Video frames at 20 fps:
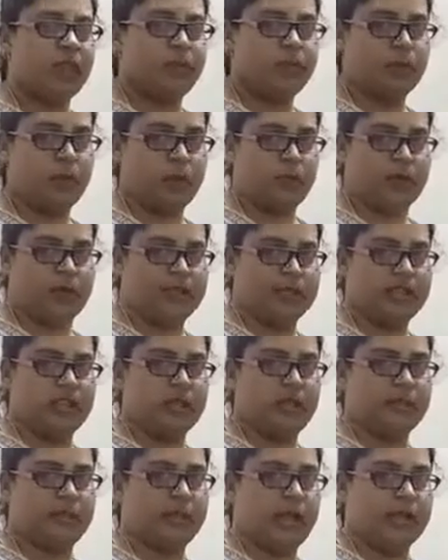provide the
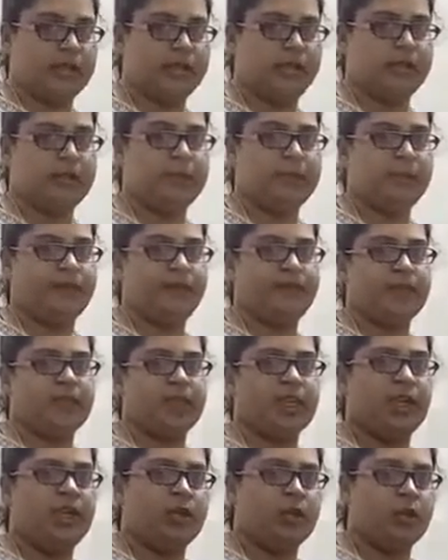plant
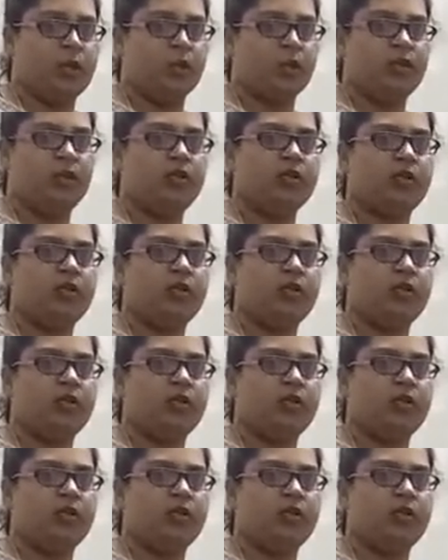to